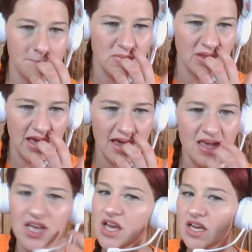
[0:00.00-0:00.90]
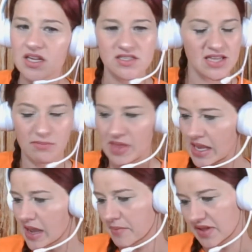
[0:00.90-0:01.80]
Okay, same thing.
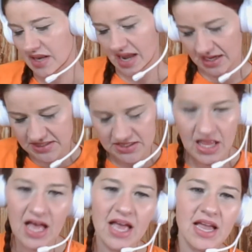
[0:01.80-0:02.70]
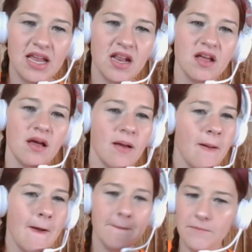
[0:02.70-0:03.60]
Come to the next slide.
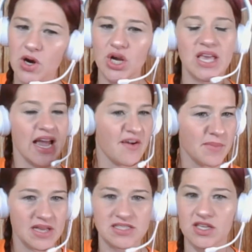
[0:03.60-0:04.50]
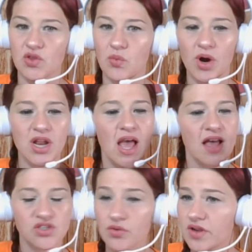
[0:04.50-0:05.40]
Mark it, have them isolate the word.
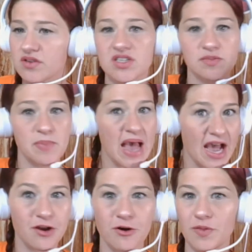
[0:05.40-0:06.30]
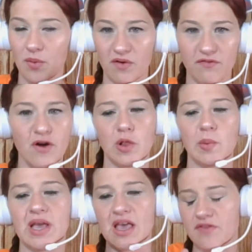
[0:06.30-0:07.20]
So there's this pattern that we're
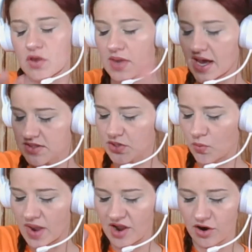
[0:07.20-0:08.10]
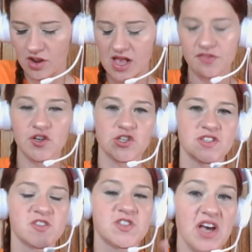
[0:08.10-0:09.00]
following. If you get to where there's
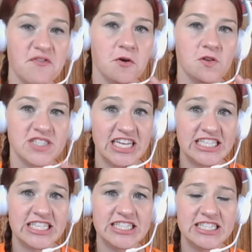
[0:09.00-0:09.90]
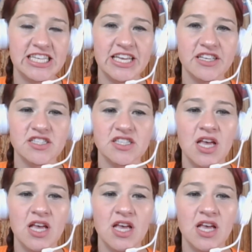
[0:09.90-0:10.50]
several sentences,